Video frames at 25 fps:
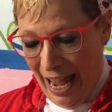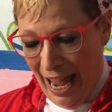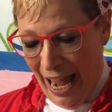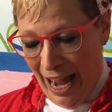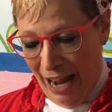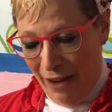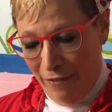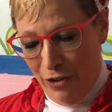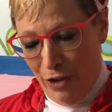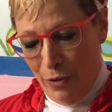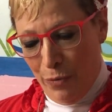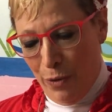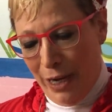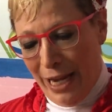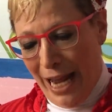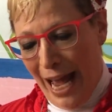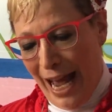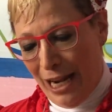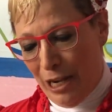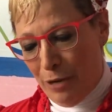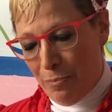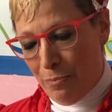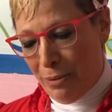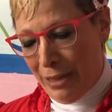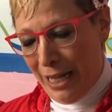Everyone
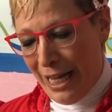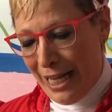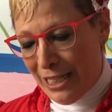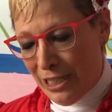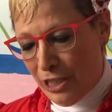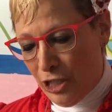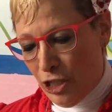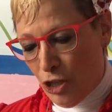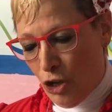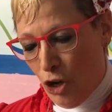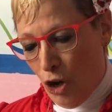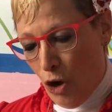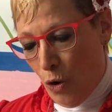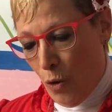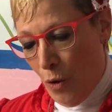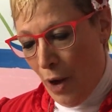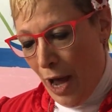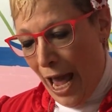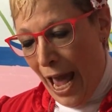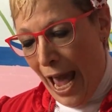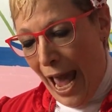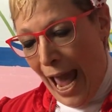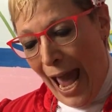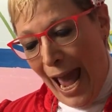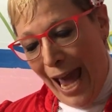had a place to go
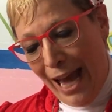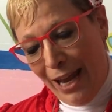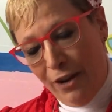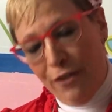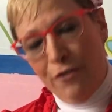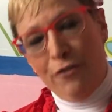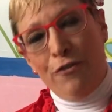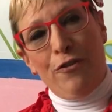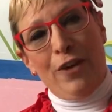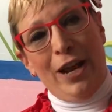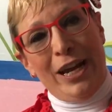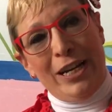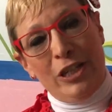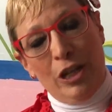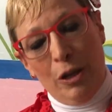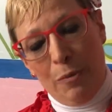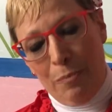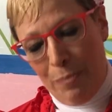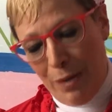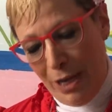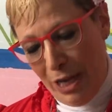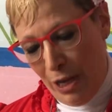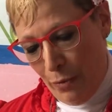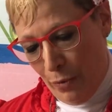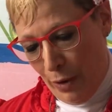and a friend to
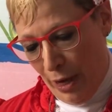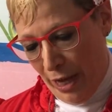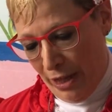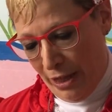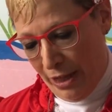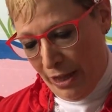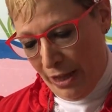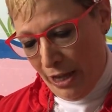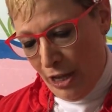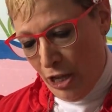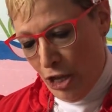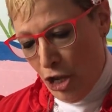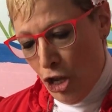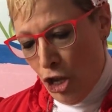be with.